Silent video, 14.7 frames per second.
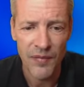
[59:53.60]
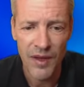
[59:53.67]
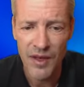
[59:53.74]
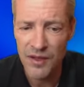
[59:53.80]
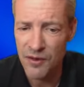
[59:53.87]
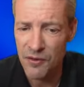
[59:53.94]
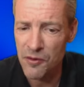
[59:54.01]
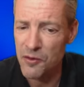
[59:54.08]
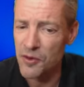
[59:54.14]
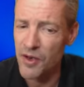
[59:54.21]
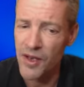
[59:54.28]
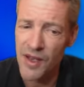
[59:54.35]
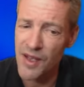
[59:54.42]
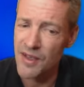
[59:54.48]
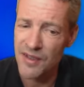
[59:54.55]
hit the rook on
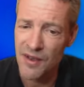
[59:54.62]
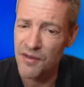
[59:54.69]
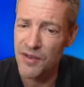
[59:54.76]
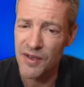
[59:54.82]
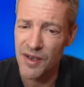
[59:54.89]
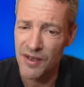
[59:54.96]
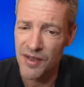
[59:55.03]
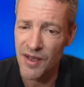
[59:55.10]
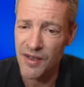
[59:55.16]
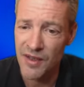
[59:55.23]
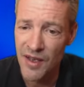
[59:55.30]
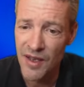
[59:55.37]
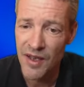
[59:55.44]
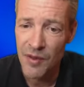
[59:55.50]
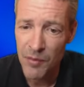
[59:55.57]
a8, something like that.
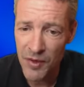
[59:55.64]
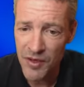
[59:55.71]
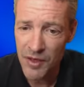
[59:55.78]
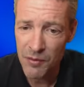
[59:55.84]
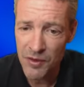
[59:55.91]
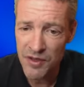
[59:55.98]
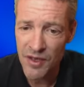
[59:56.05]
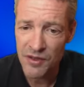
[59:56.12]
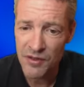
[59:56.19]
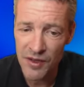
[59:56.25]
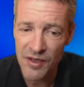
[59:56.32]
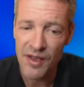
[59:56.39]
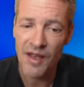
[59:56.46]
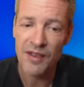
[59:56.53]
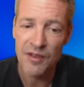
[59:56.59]
But there was
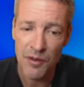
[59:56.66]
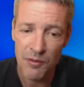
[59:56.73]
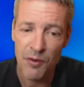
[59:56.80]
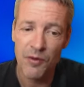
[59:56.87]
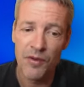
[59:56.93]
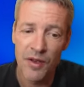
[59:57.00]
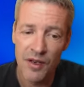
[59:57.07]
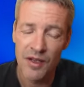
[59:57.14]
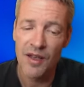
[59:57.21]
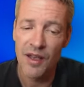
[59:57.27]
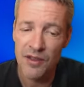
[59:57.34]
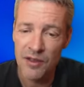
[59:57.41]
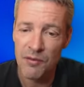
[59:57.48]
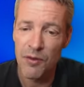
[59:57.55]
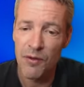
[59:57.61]
actually a nicer move here, a
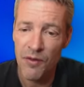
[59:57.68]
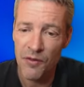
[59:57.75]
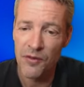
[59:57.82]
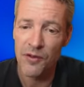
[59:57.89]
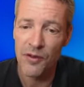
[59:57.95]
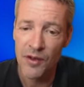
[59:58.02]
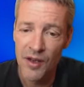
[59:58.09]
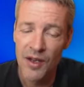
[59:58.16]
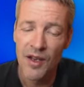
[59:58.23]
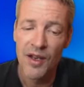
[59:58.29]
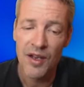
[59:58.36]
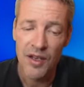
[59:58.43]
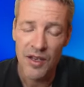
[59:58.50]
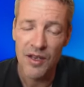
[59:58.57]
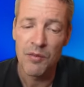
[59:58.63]
nicer move after
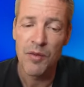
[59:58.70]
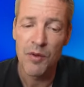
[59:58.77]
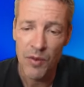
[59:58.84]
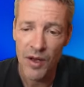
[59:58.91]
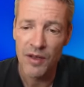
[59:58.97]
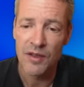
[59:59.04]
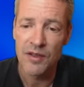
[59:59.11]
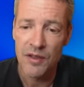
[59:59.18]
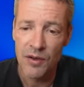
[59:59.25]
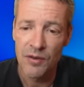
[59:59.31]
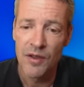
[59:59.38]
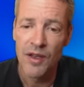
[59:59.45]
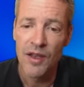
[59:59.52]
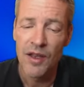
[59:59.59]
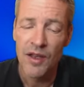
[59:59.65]
king b1. So